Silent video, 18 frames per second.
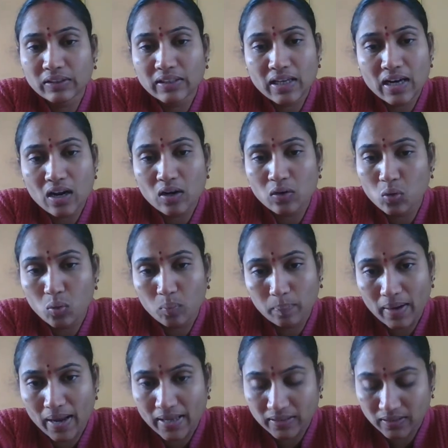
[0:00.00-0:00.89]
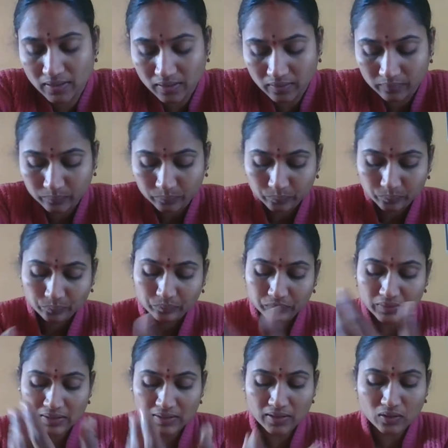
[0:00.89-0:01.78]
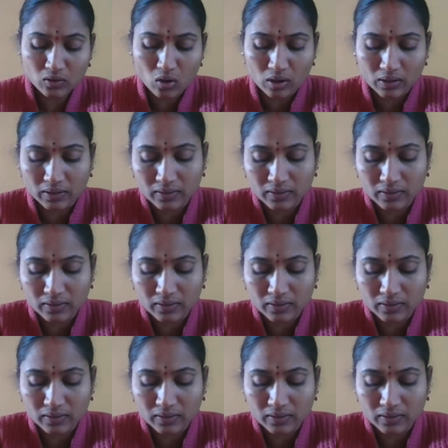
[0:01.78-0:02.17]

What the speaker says: there are no plants. Is it not?